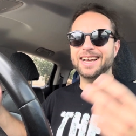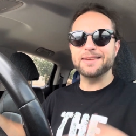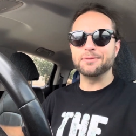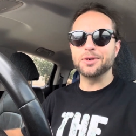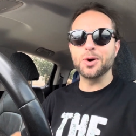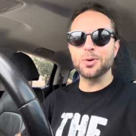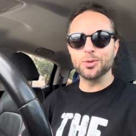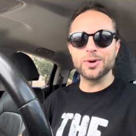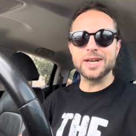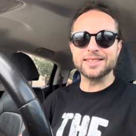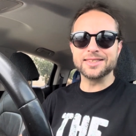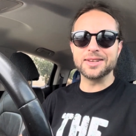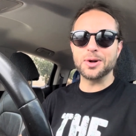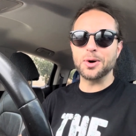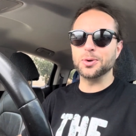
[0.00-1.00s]
have no
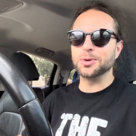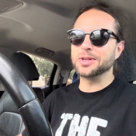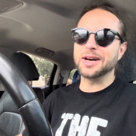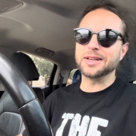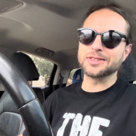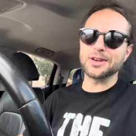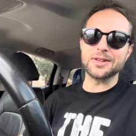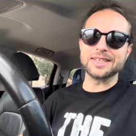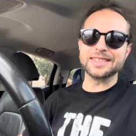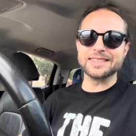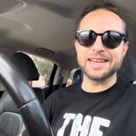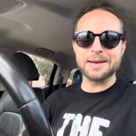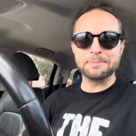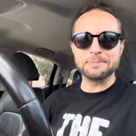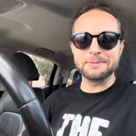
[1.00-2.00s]
reason to hold on to all these
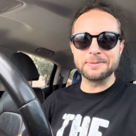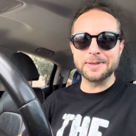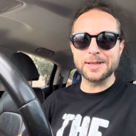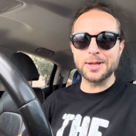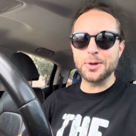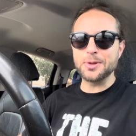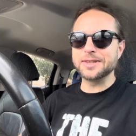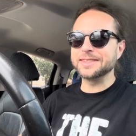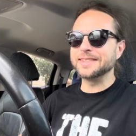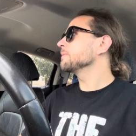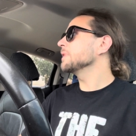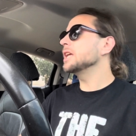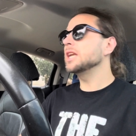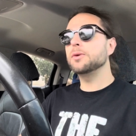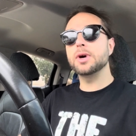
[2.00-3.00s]
damn clothes.
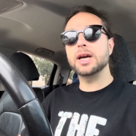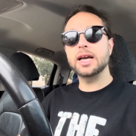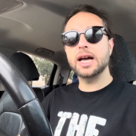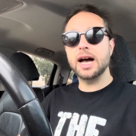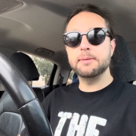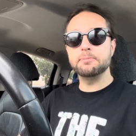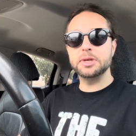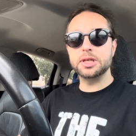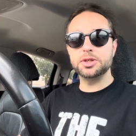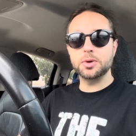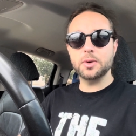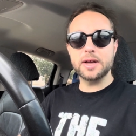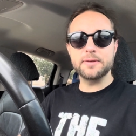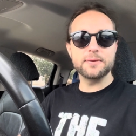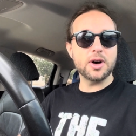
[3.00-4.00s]
Anyway, I bid
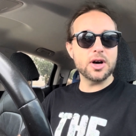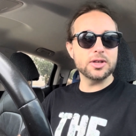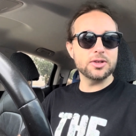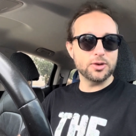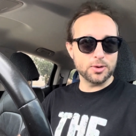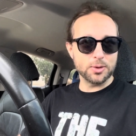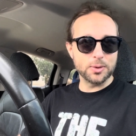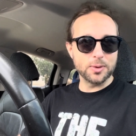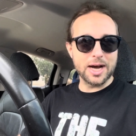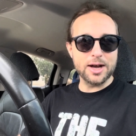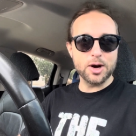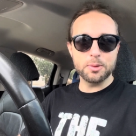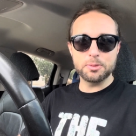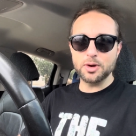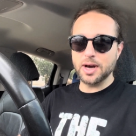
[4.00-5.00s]
you a fondue.
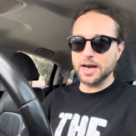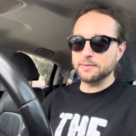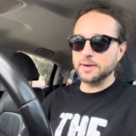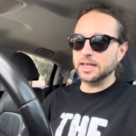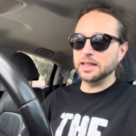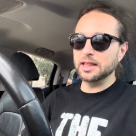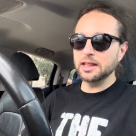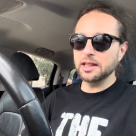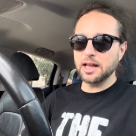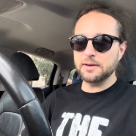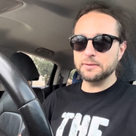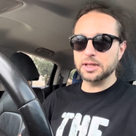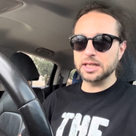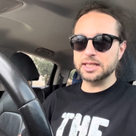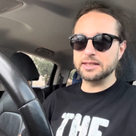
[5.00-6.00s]
I hope you have a
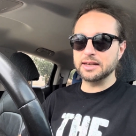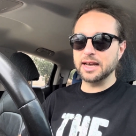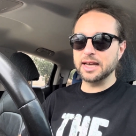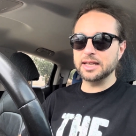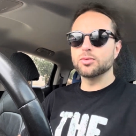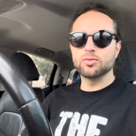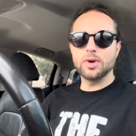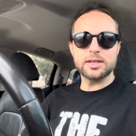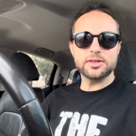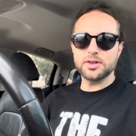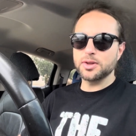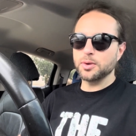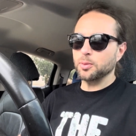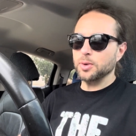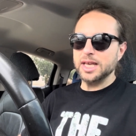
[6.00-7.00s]
lovely day.
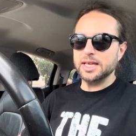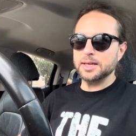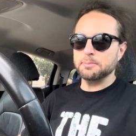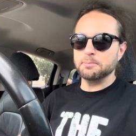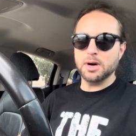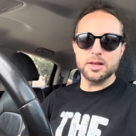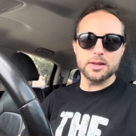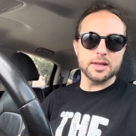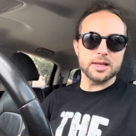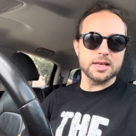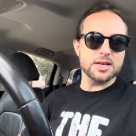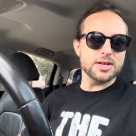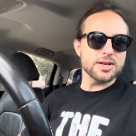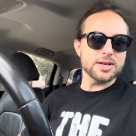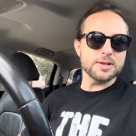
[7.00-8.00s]
Rest of the week, month,
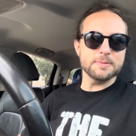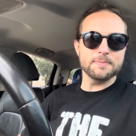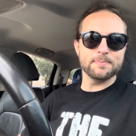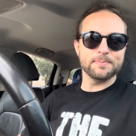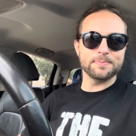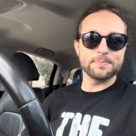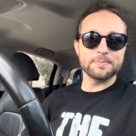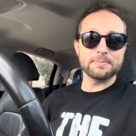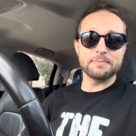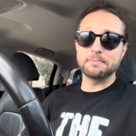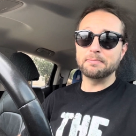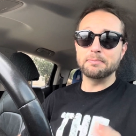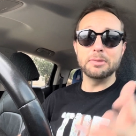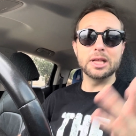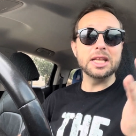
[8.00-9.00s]
year,
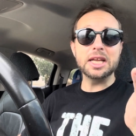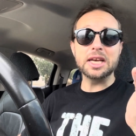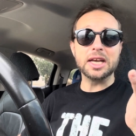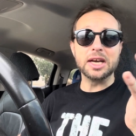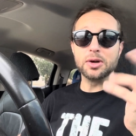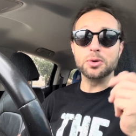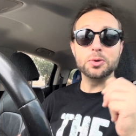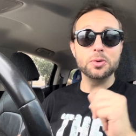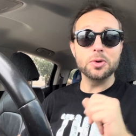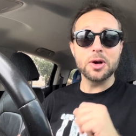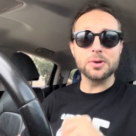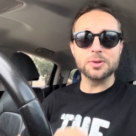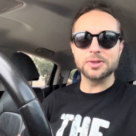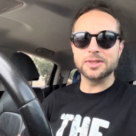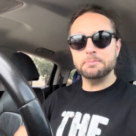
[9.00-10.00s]
millennia, who
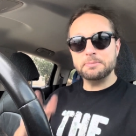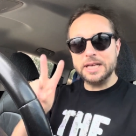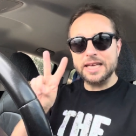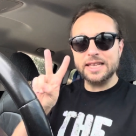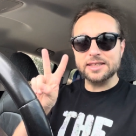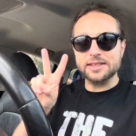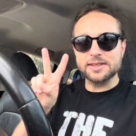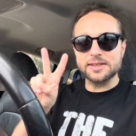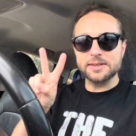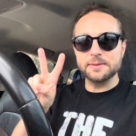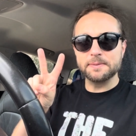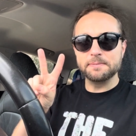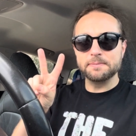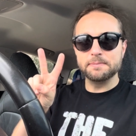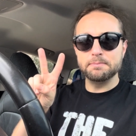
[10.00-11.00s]
knows? Peace
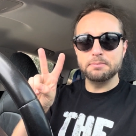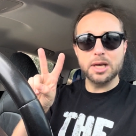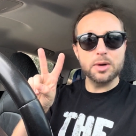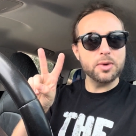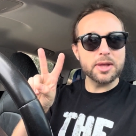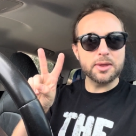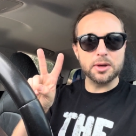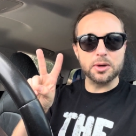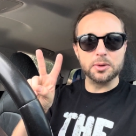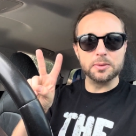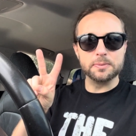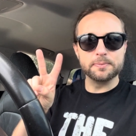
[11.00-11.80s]
be with you